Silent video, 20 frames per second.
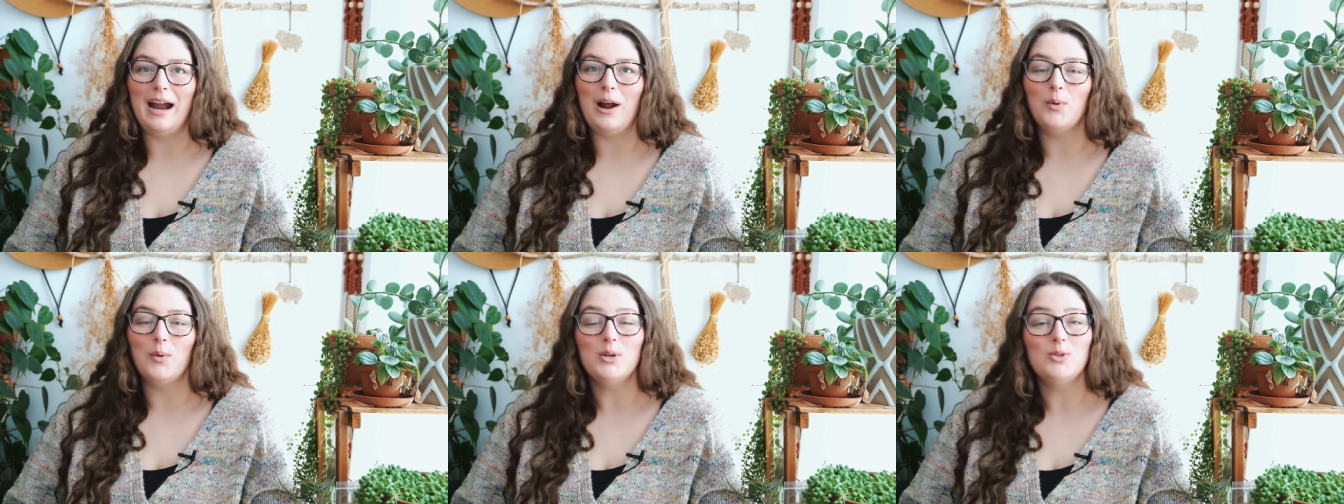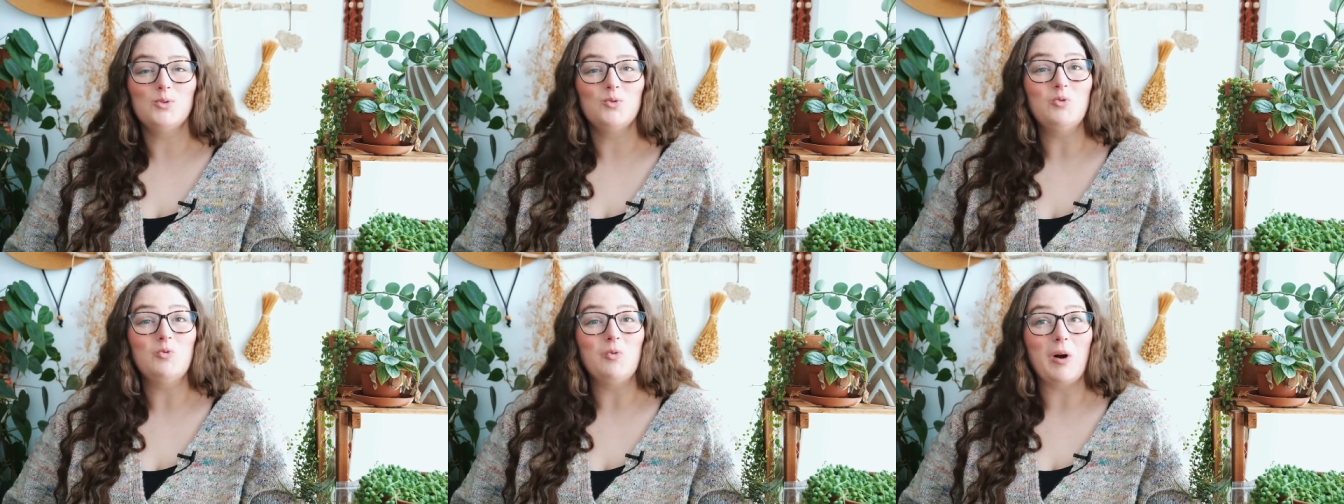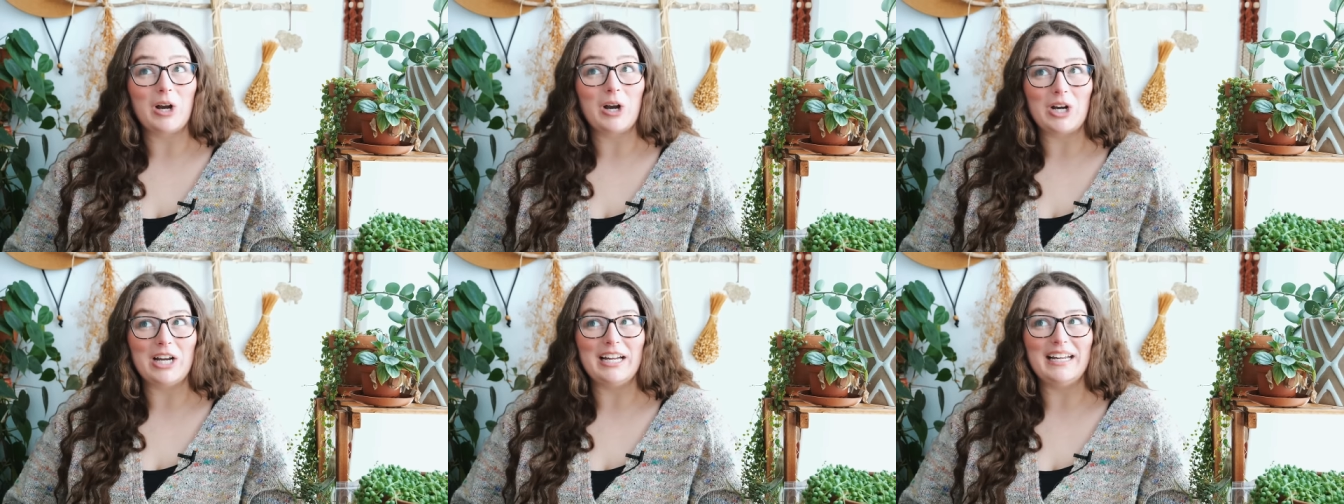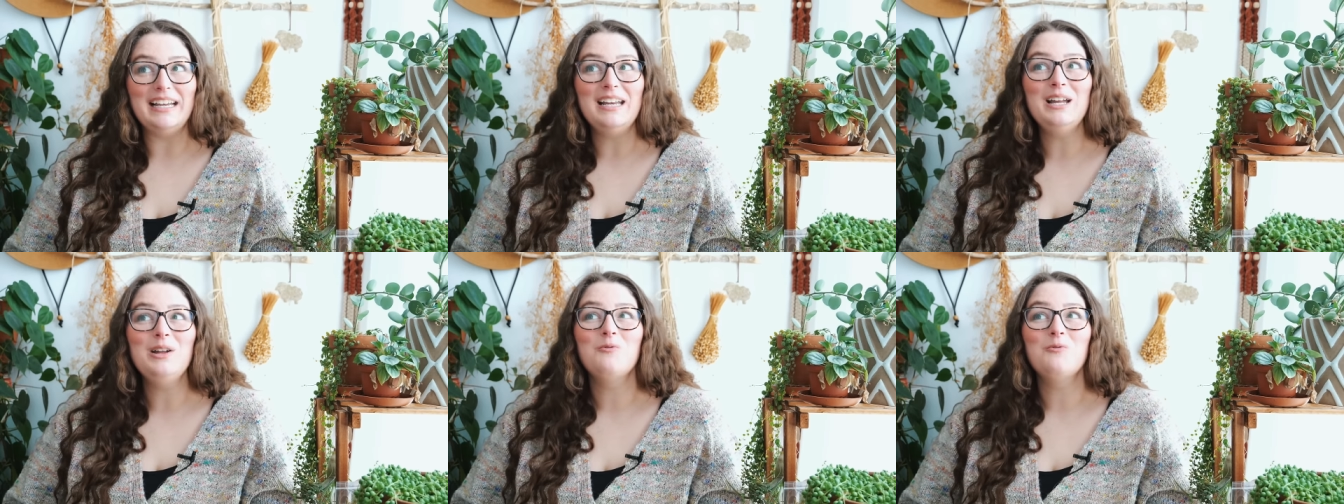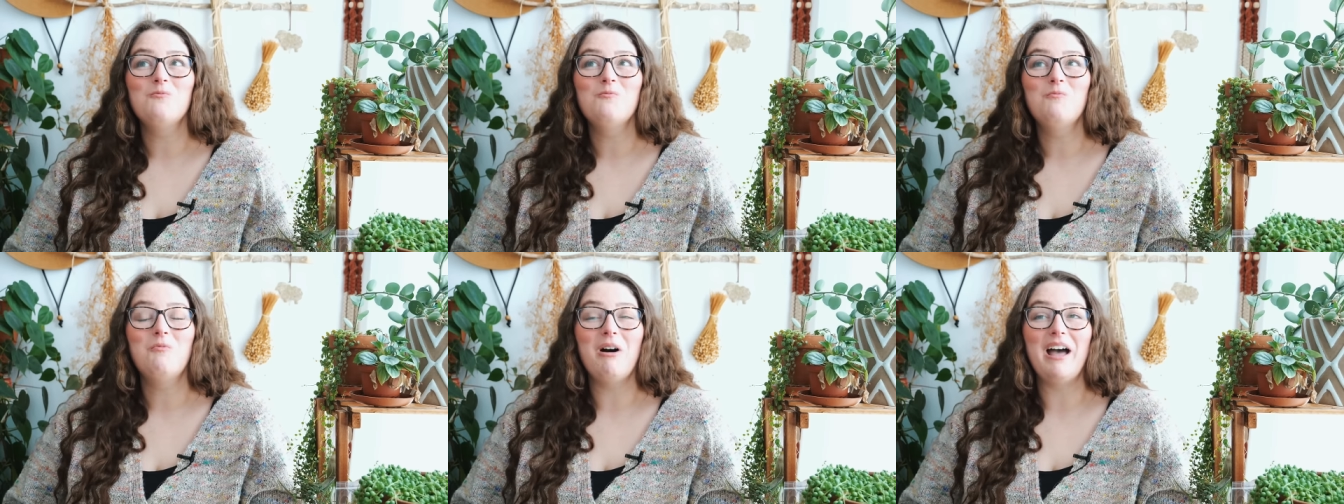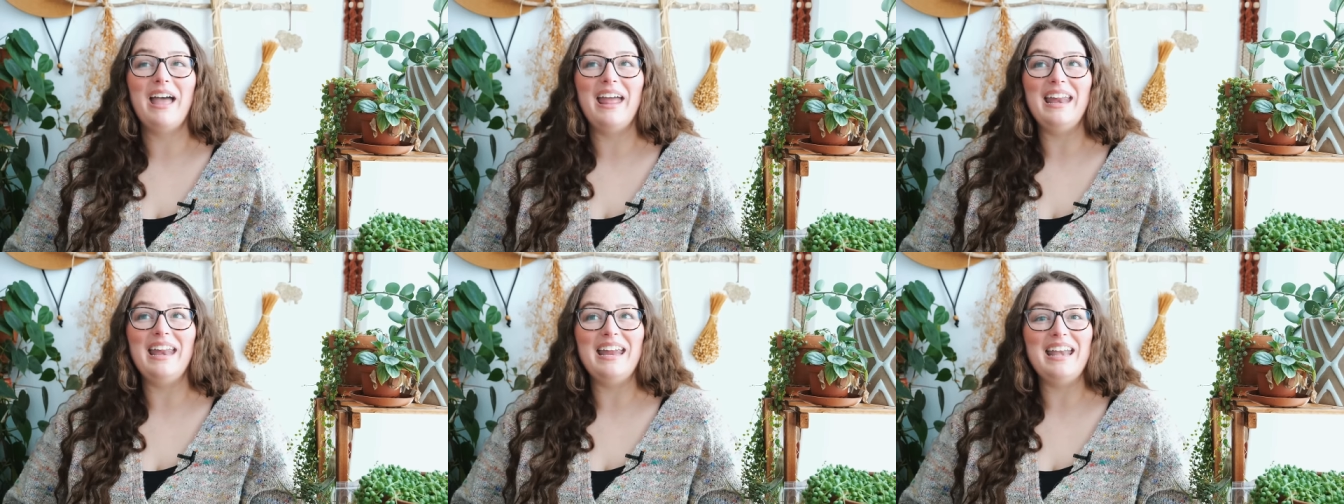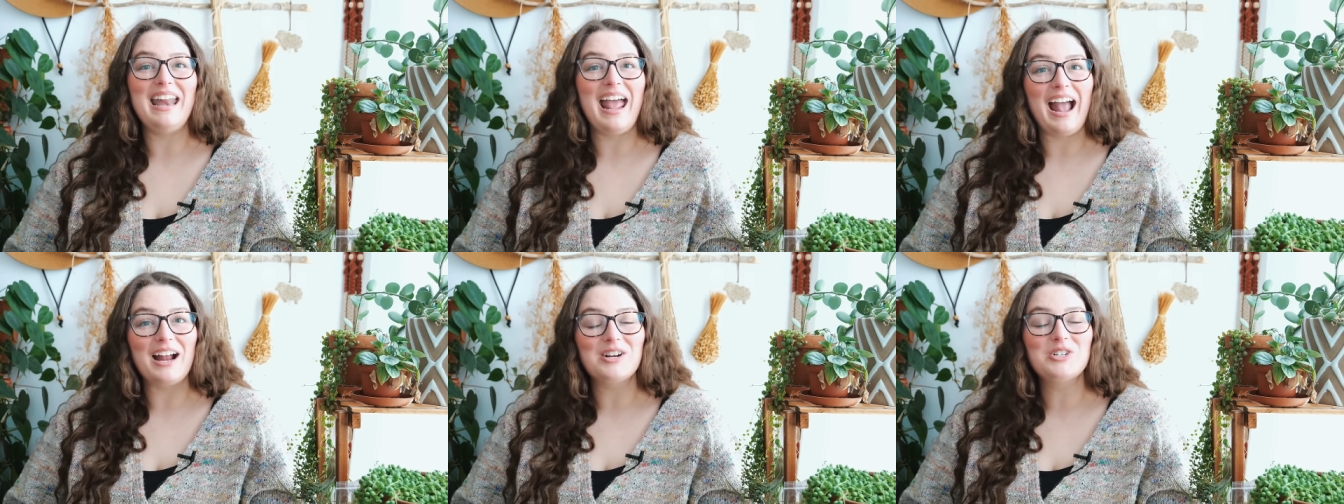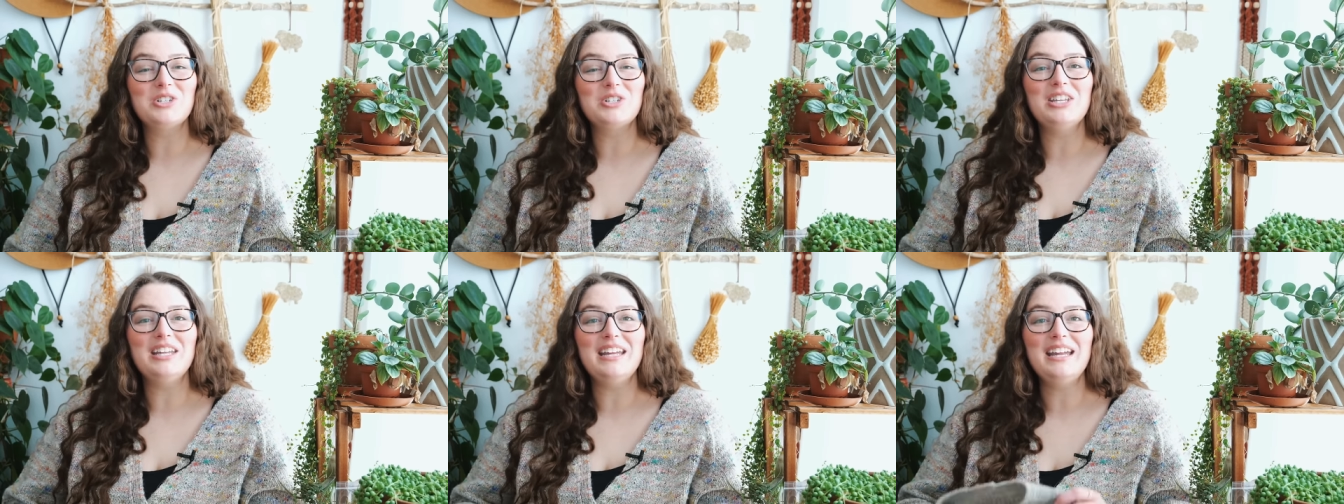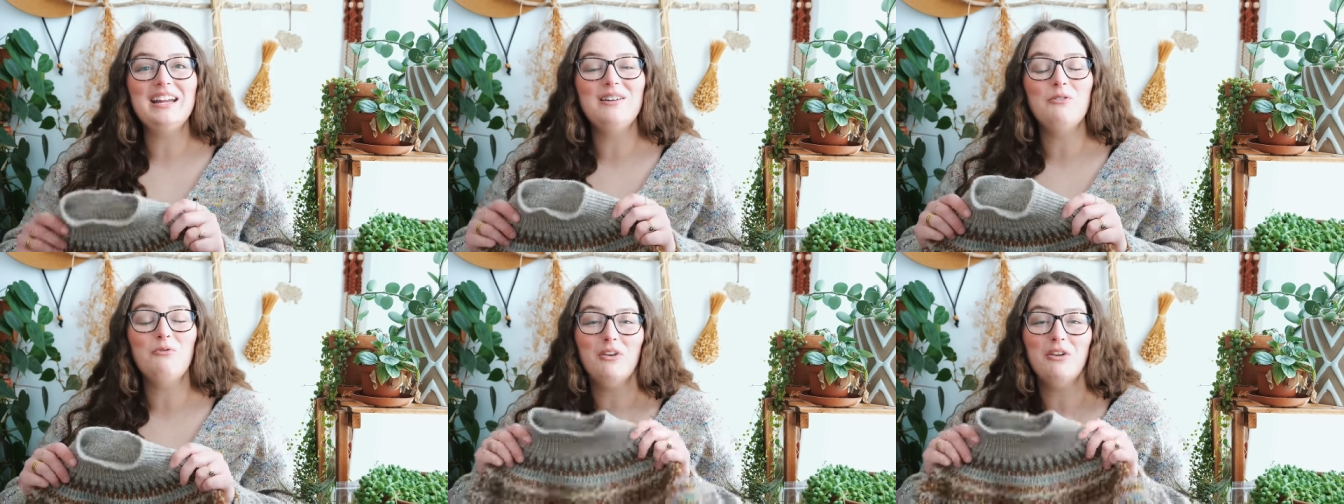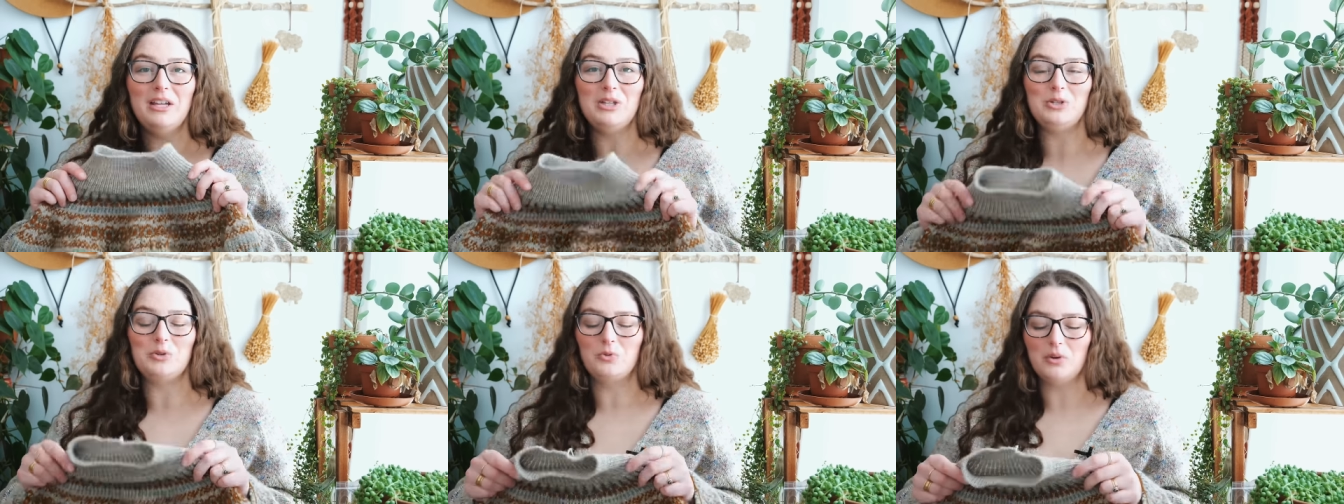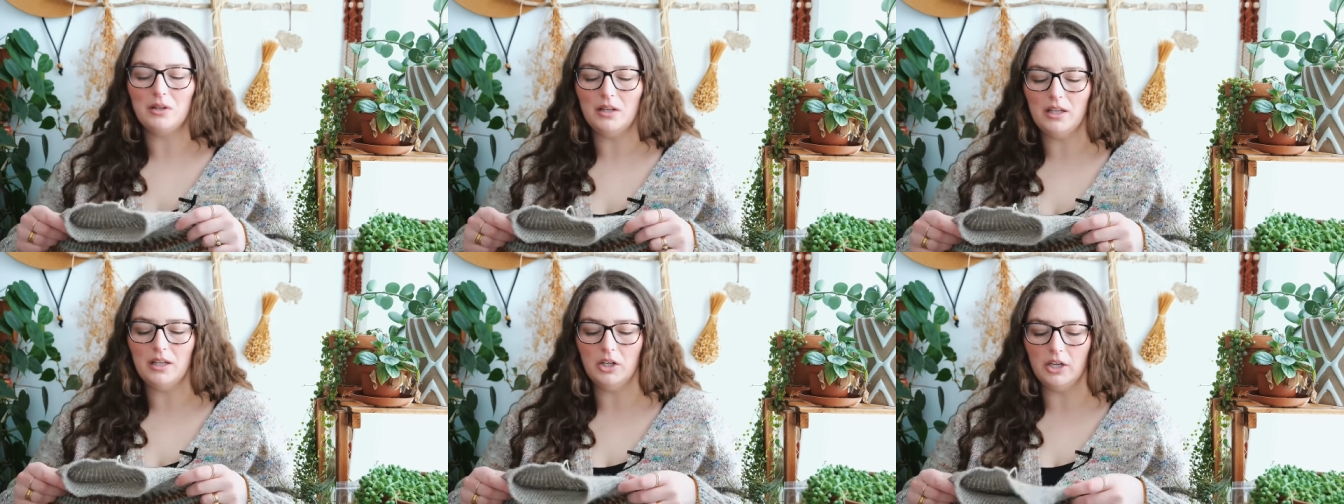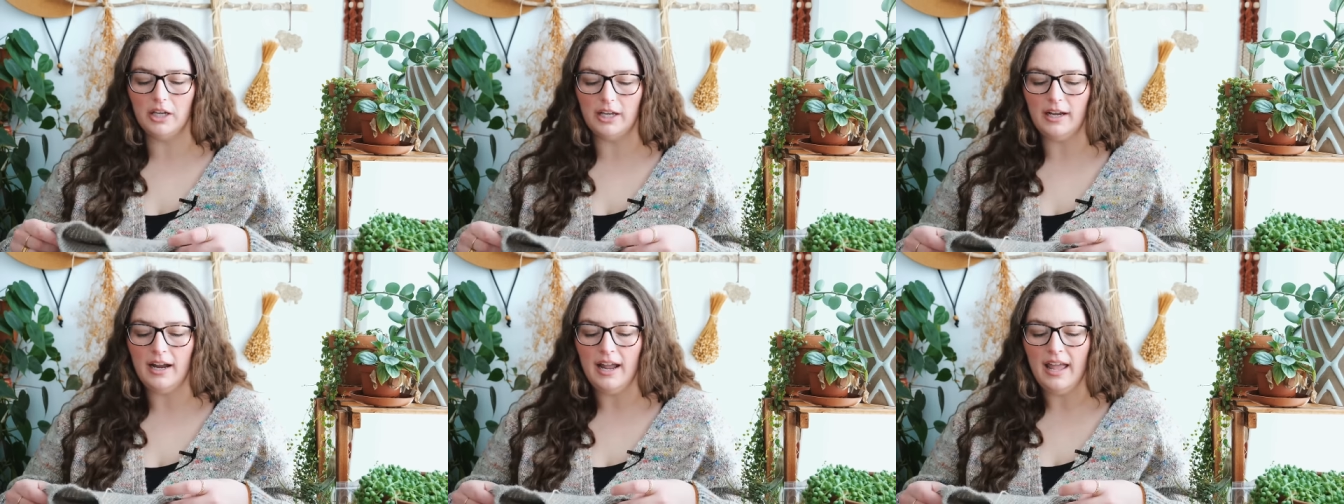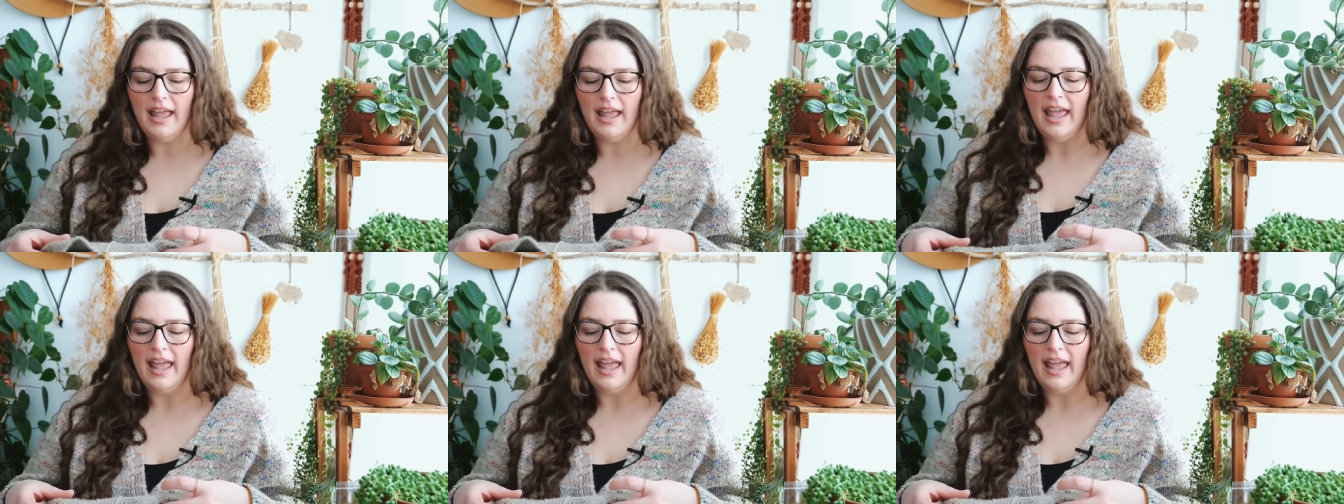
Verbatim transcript: I was worried, but it actually fits really good.